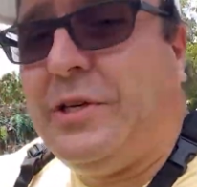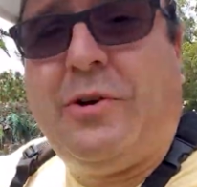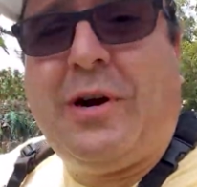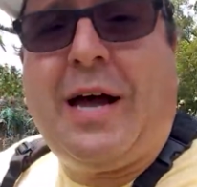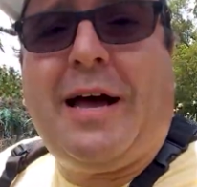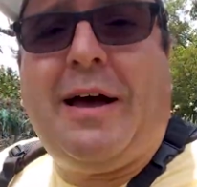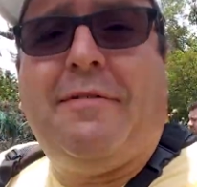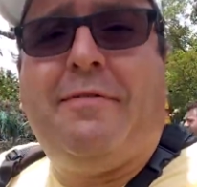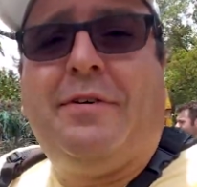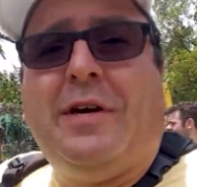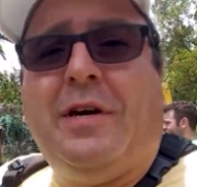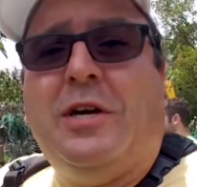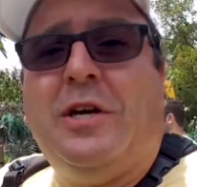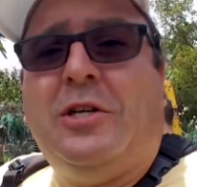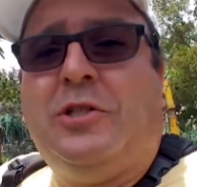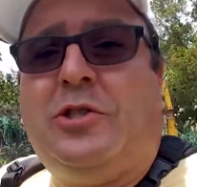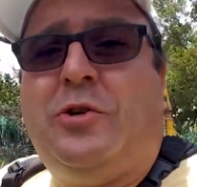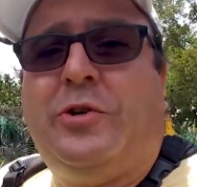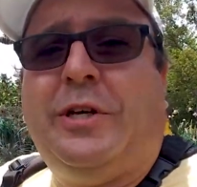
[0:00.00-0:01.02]
that you have
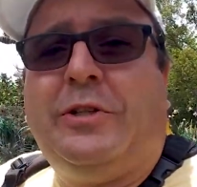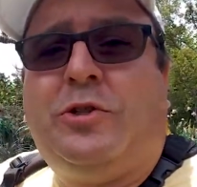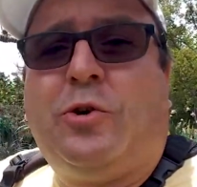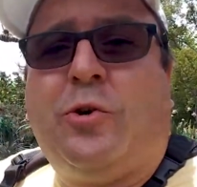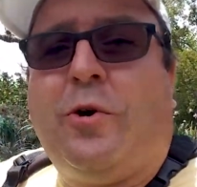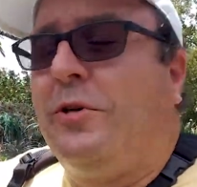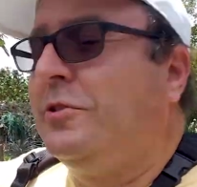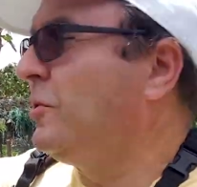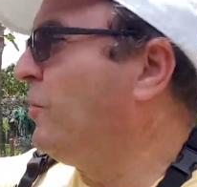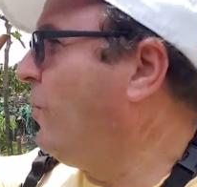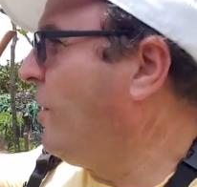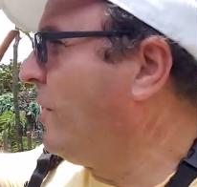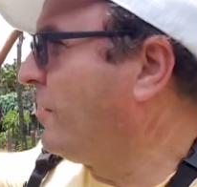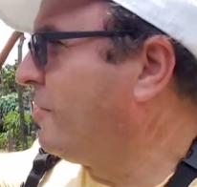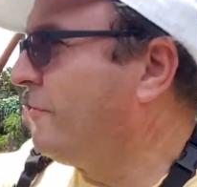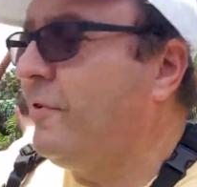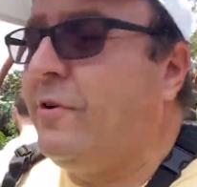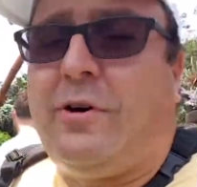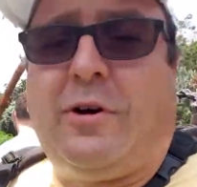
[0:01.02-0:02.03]
shooting towards the
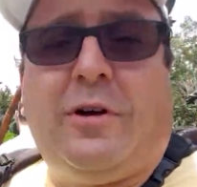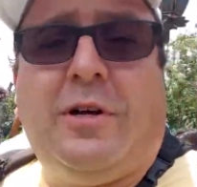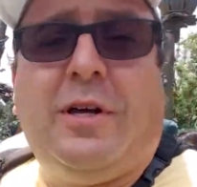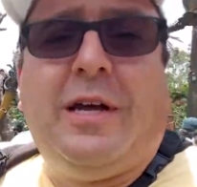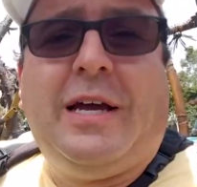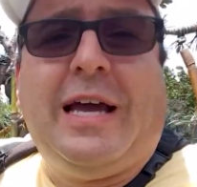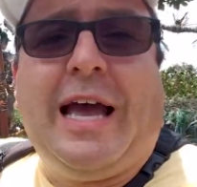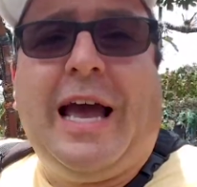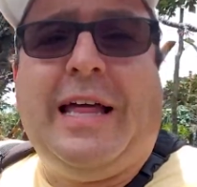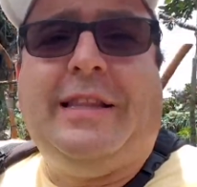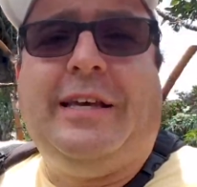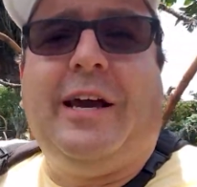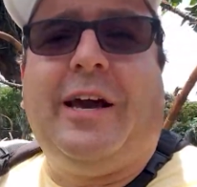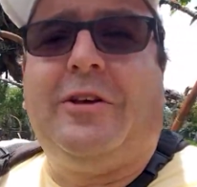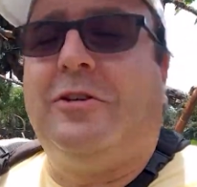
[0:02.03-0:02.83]
waterfall and the